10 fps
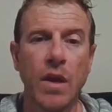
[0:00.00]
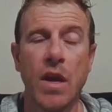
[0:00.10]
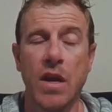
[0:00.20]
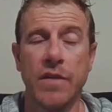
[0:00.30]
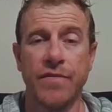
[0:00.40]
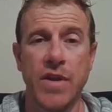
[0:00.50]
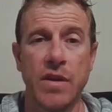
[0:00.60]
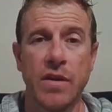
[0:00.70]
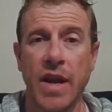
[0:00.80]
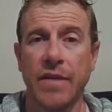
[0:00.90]
If
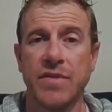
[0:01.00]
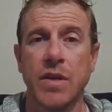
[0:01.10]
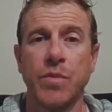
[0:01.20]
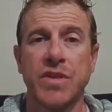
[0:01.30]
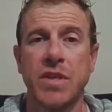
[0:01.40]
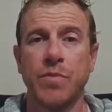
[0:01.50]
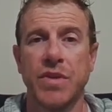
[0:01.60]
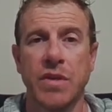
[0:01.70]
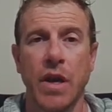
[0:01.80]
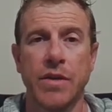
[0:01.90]
needed, have someone sit
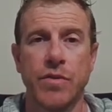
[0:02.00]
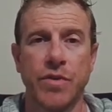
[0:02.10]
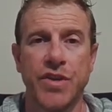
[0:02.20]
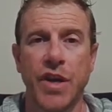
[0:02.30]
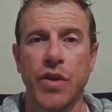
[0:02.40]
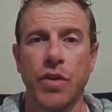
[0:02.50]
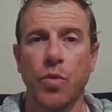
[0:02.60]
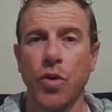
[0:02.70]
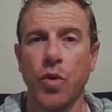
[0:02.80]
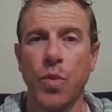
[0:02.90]
beside you and check the
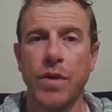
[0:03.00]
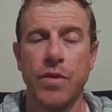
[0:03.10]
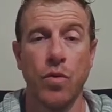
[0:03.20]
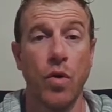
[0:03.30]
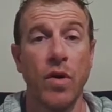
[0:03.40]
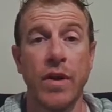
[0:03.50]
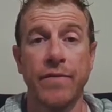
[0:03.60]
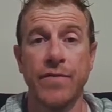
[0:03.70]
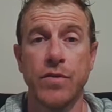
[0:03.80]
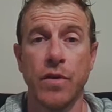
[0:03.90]
work with you, or
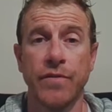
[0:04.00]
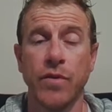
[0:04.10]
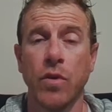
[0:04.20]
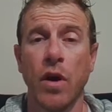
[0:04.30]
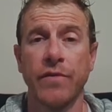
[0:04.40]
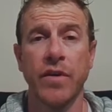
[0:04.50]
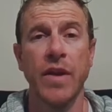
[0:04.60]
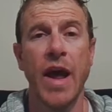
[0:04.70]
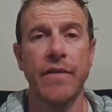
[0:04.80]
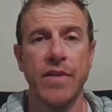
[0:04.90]
if you don't feel confident,
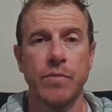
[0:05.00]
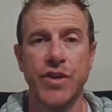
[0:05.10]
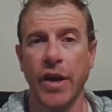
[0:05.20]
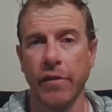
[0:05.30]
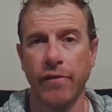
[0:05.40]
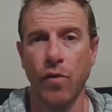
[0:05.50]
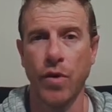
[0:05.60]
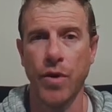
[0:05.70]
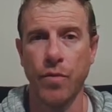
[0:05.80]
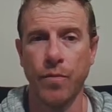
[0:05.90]
have them check it for
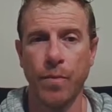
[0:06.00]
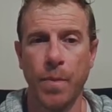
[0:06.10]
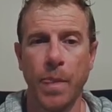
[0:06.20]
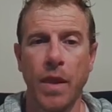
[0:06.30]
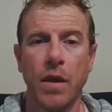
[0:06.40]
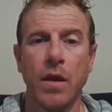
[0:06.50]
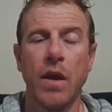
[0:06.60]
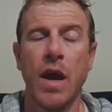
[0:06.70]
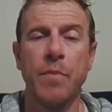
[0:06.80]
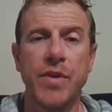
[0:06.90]
you.
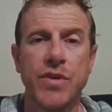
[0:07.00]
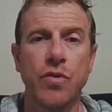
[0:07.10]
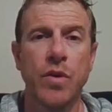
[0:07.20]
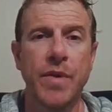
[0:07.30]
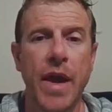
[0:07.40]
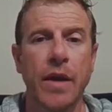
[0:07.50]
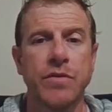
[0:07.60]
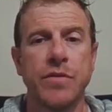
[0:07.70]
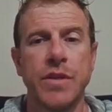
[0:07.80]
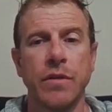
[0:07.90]
And be sure to be
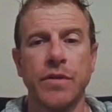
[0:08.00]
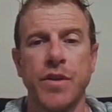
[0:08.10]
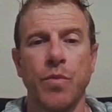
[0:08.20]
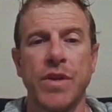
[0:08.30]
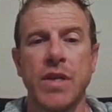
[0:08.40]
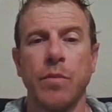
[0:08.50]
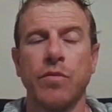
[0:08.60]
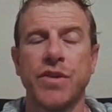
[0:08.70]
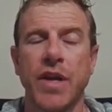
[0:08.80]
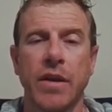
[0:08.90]
extra diligent when
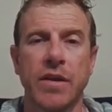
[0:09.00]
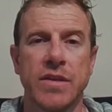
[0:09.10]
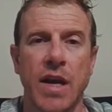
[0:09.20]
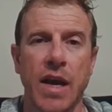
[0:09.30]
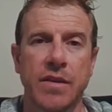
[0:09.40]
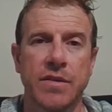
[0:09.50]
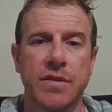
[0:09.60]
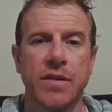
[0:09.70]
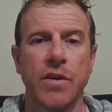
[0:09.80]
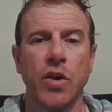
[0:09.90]
double-checking tasks
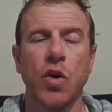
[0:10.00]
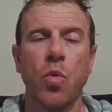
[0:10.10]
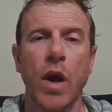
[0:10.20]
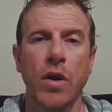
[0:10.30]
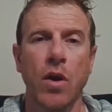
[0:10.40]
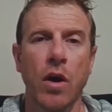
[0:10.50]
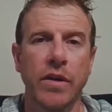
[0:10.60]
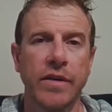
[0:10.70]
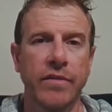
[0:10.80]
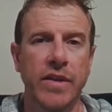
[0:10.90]
that are quite
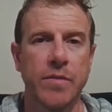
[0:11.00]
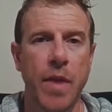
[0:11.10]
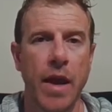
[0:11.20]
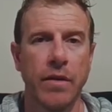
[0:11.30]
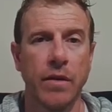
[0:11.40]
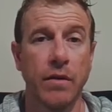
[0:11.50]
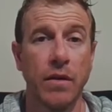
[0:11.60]
cognitively demanding.